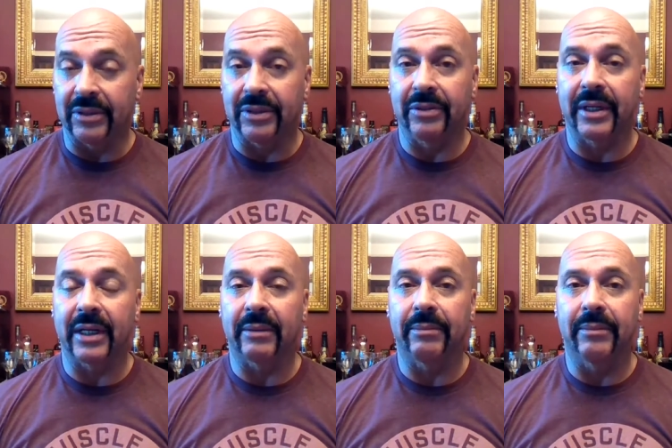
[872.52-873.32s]
you get
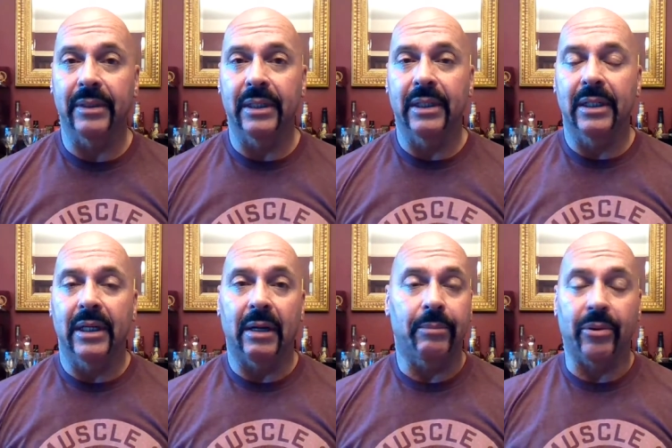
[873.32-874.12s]
a,
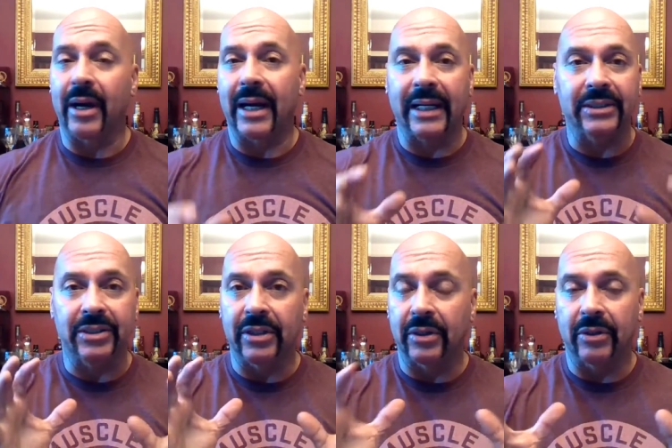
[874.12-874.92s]
a prize. You
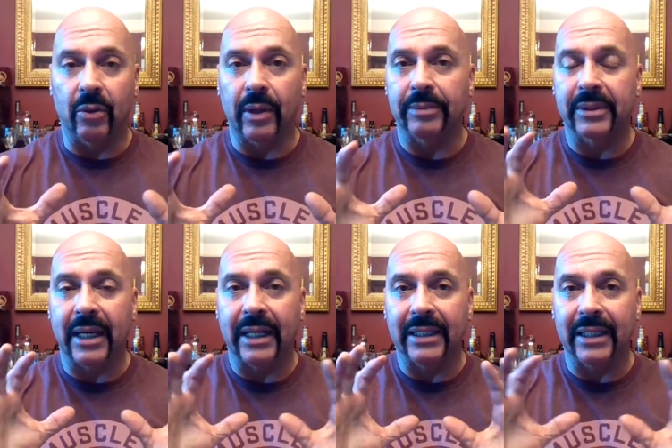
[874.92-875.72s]
can go to their
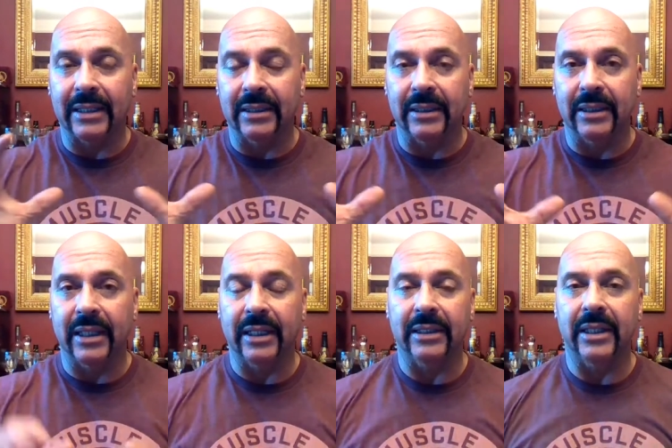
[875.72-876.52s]
website and,
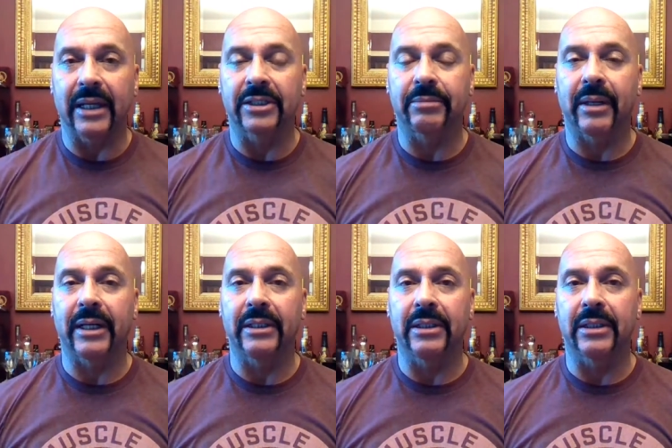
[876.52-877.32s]
they, they
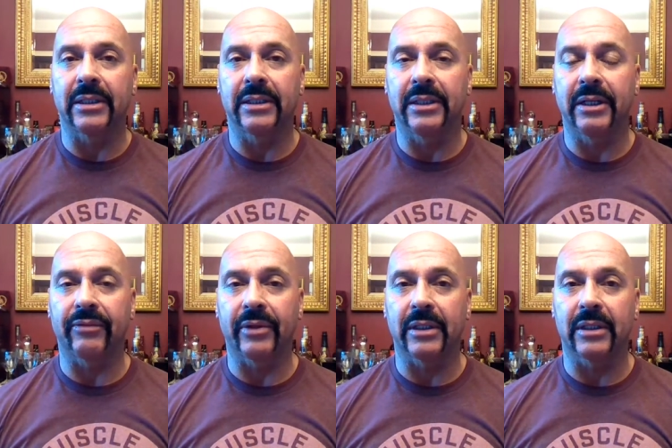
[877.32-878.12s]
explain the
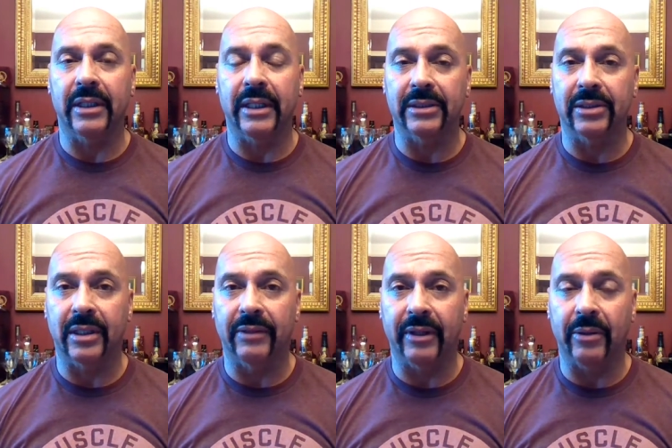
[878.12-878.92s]
different things they're
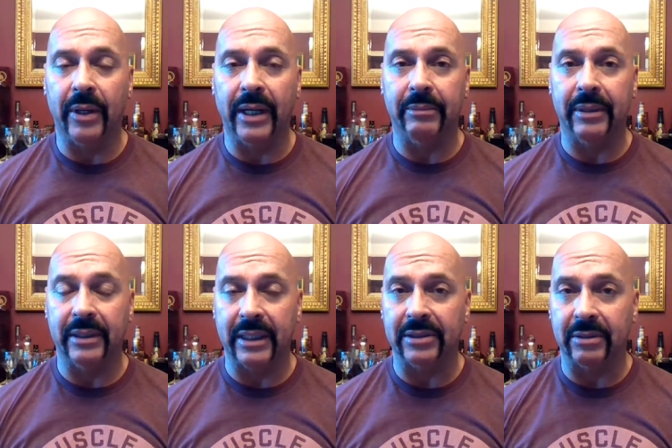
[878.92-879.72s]
giving away, but
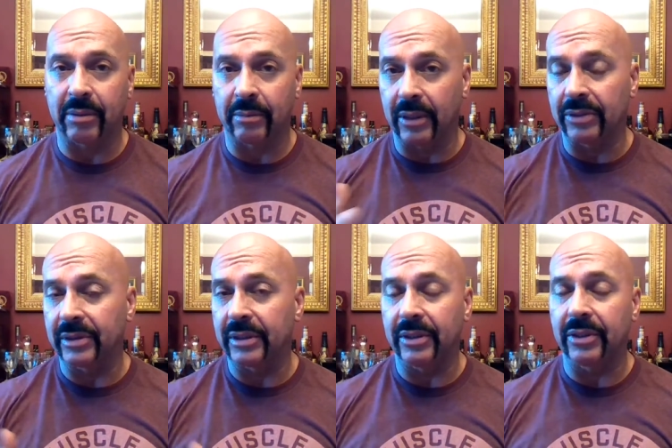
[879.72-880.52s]
that's a
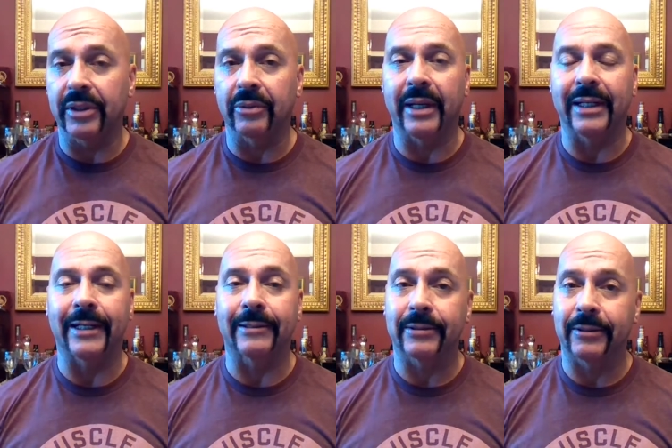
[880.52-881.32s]
promotion they're doing right
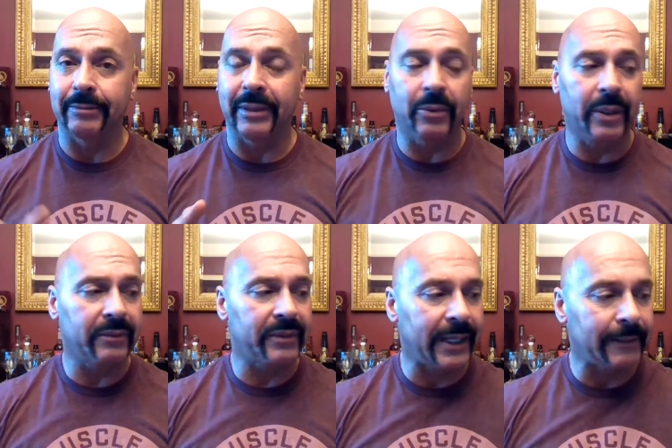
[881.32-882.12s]
now. So be aware
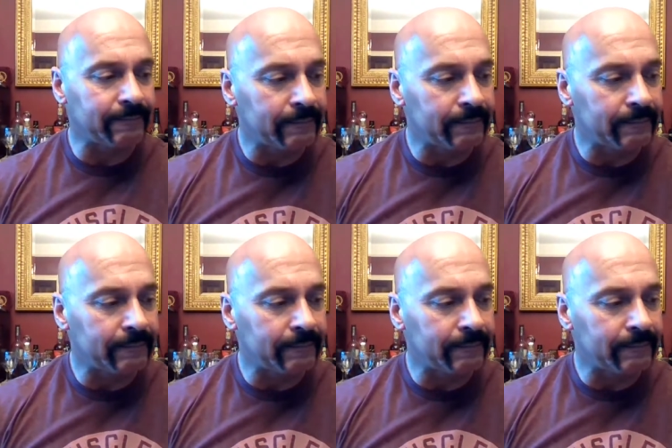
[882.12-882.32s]
of that.